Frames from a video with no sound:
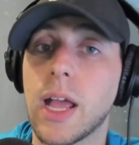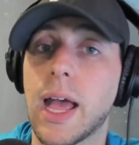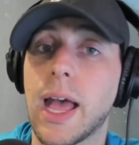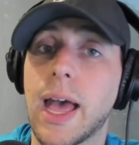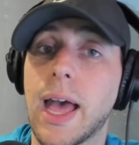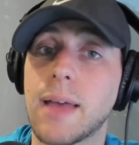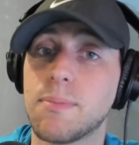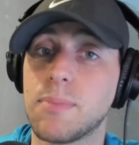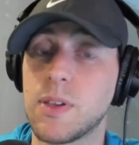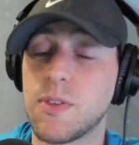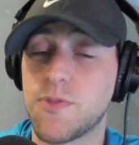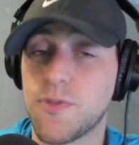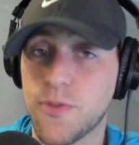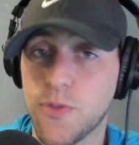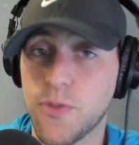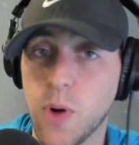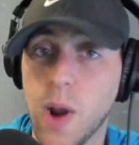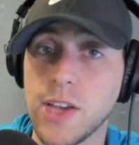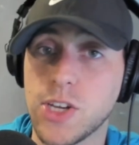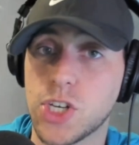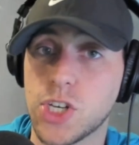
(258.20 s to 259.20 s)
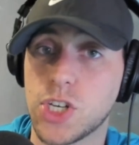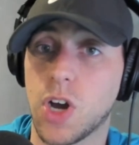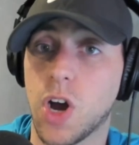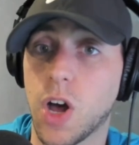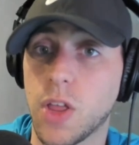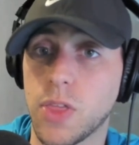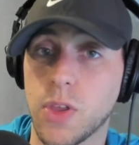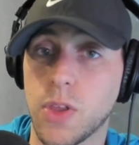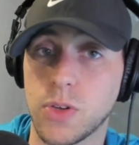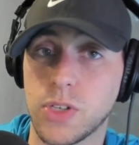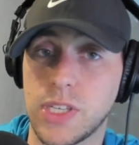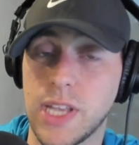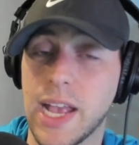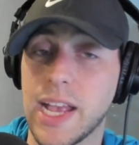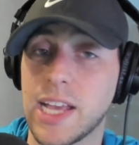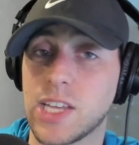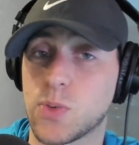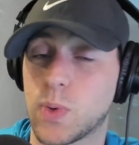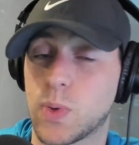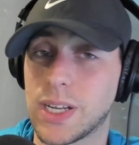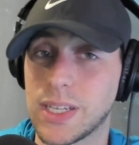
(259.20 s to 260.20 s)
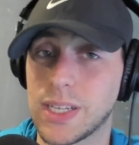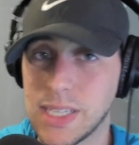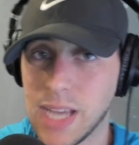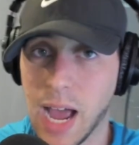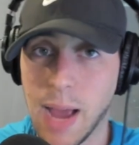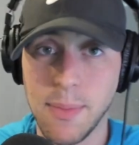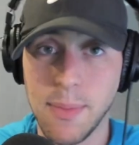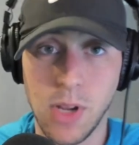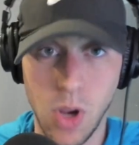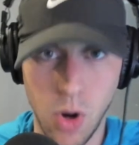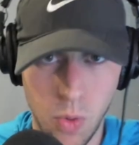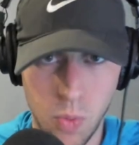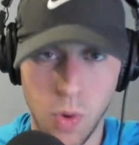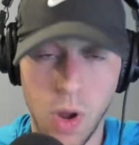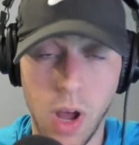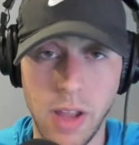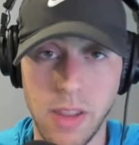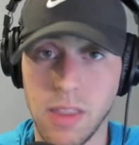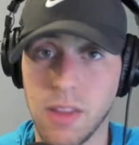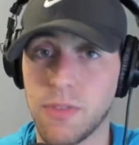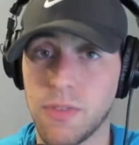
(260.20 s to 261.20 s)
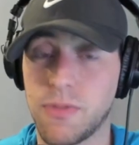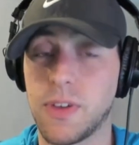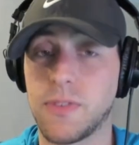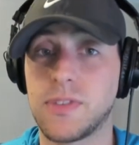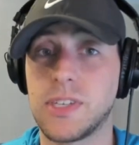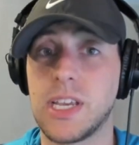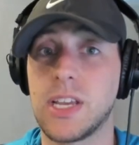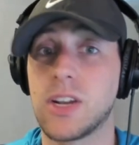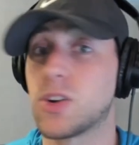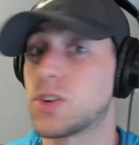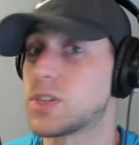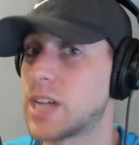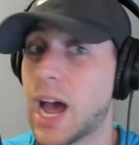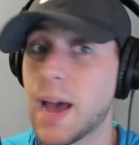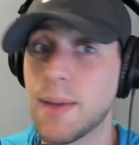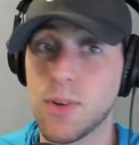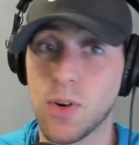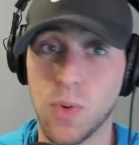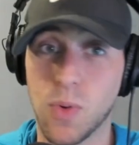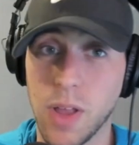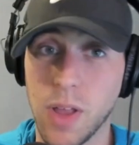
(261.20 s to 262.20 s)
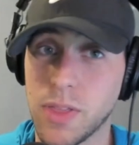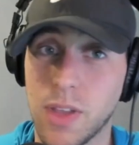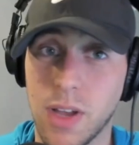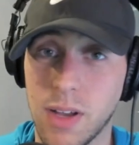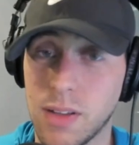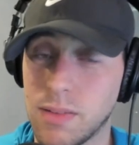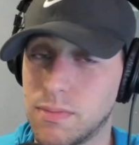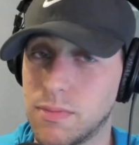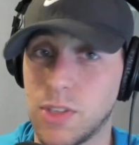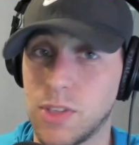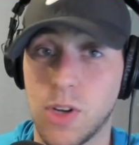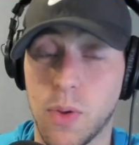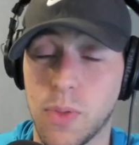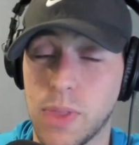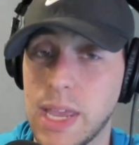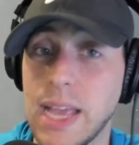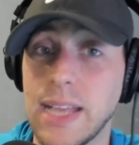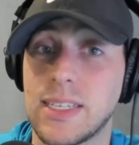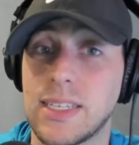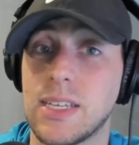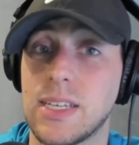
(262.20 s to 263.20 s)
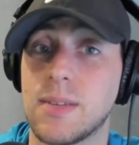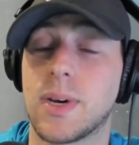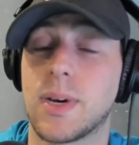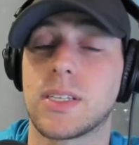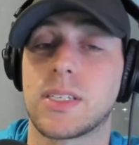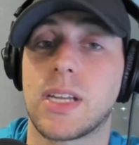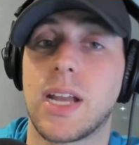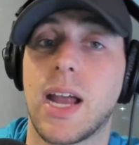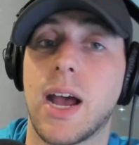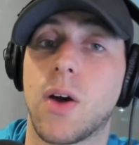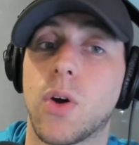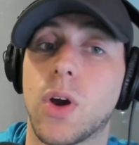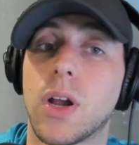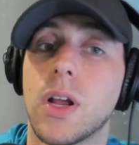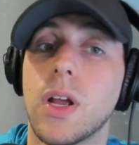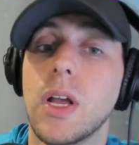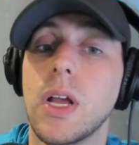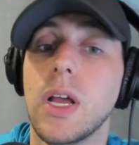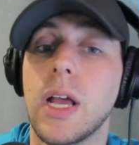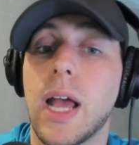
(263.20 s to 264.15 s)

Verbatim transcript: and be fresh on those days when it's time to go run the 15 or time to run the, you know, the 18 miles an hour.